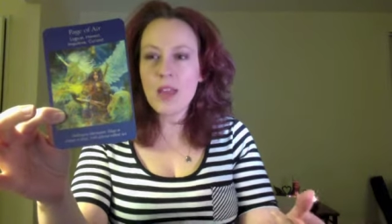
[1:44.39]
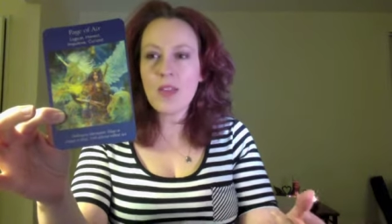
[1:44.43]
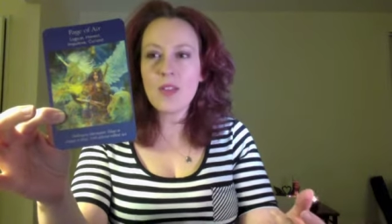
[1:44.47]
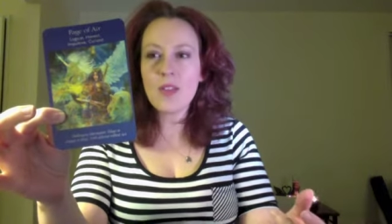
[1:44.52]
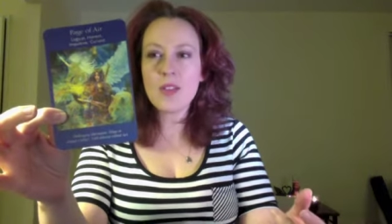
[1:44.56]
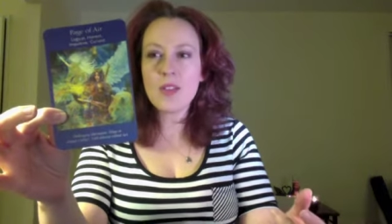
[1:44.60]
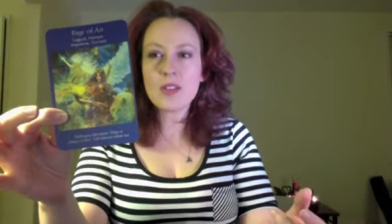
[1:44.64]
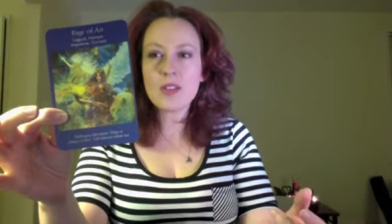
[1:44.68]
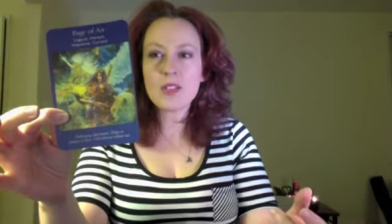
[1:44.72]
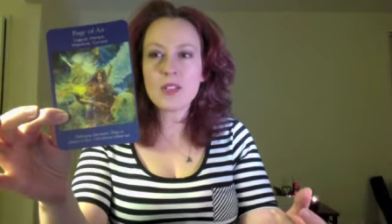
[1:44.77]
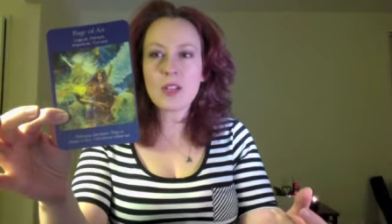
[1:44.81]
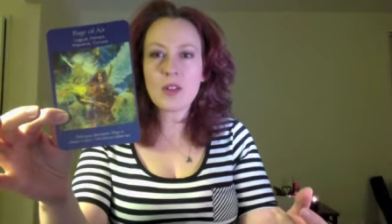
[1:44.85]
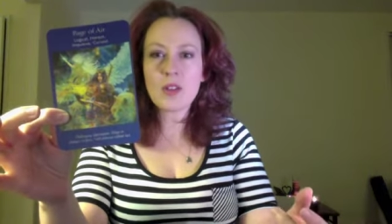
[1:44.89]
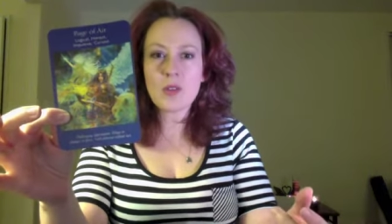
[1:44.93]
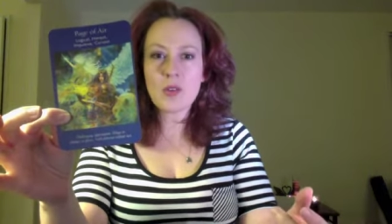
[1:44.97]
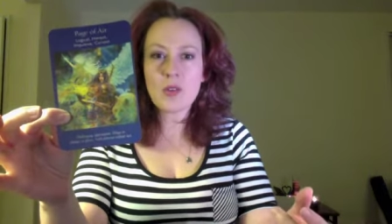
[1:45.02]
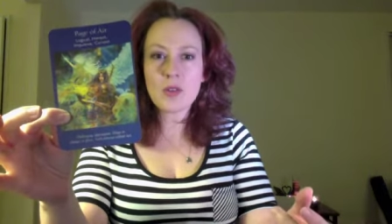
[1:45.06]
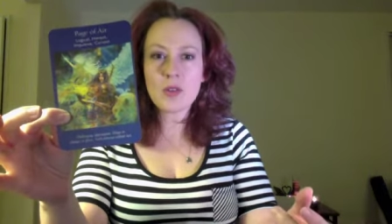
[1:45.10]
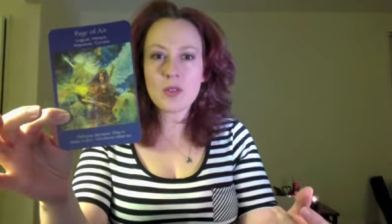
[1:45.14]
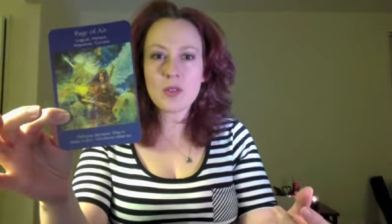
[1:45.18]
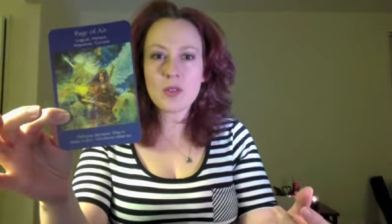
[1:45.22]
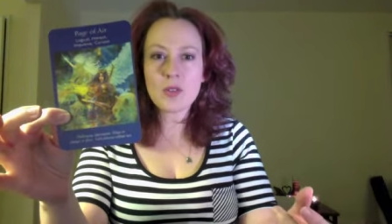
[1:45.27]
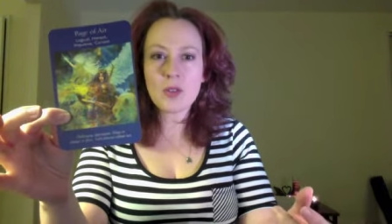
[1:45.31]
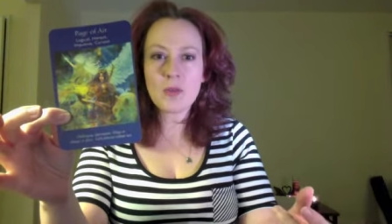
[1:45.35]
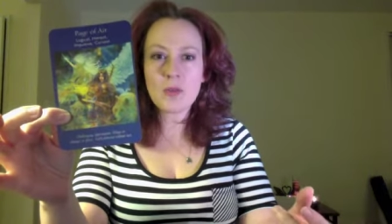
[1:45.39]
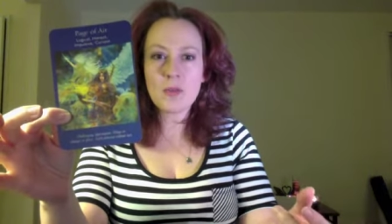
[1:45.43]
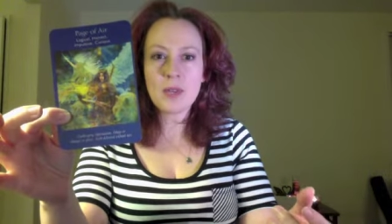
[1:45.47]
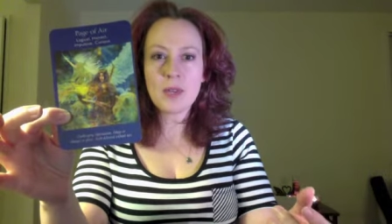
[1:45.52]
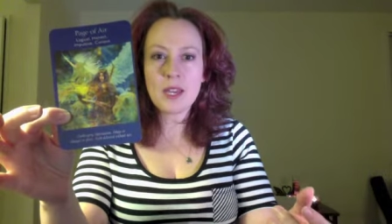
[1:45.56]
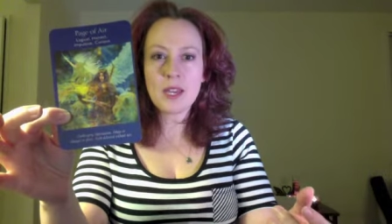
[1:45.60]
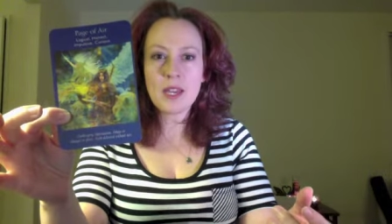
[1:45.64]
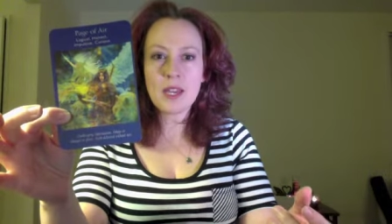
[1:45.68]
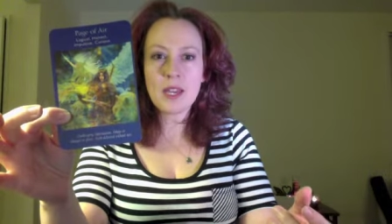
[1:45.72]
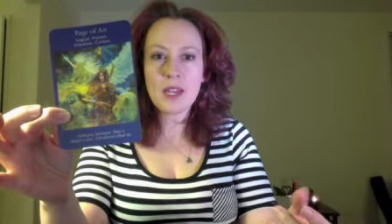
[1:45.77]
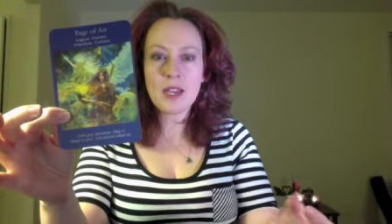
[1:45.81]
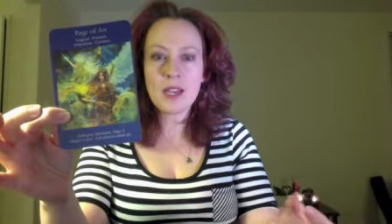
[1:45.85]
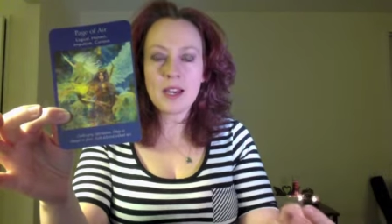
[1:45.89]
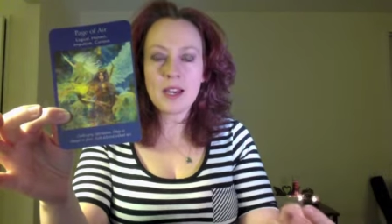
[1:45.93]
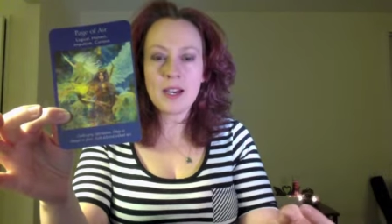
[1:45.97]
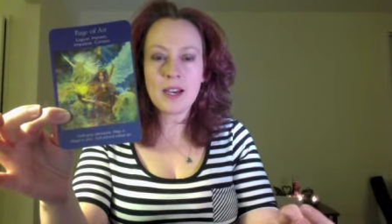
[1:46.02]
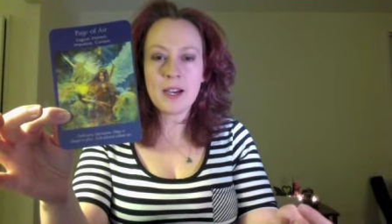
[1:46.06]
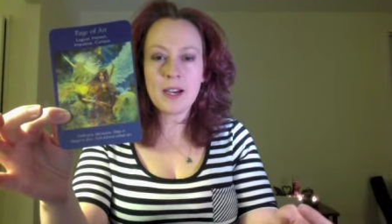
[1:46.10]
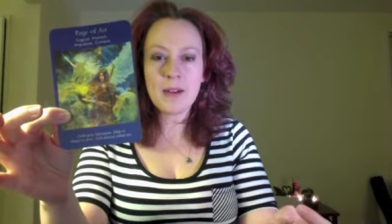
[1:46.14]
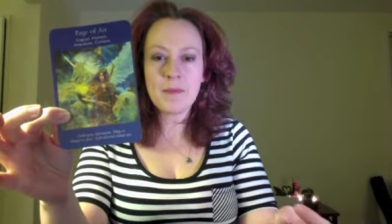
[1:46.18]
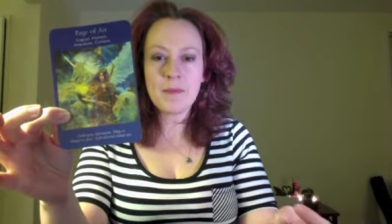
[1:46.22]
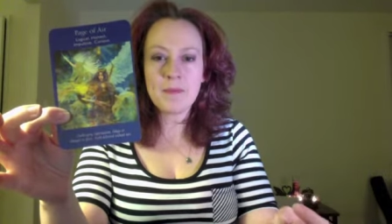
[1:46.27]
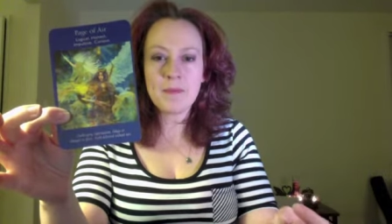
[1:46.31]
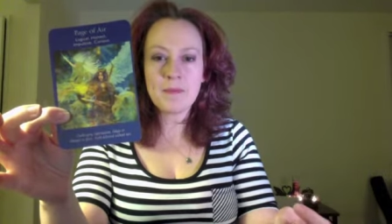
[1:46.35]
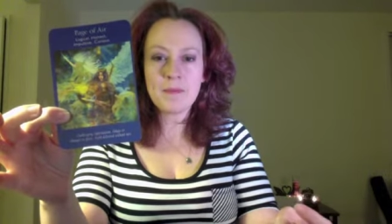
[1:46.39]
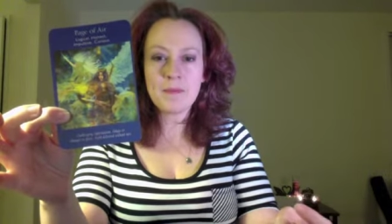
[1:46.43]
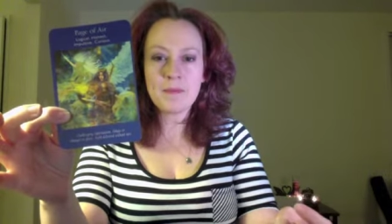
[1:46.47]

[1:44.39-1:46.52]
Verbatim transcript: This could also be, um,